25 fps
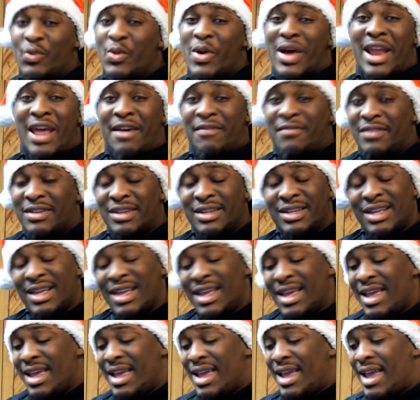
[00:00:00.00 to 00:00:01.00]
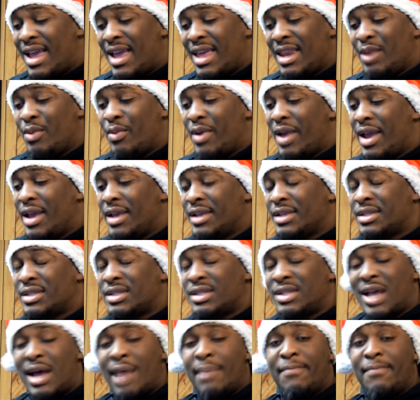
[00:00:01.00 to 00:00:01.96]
Whatever. Anyways,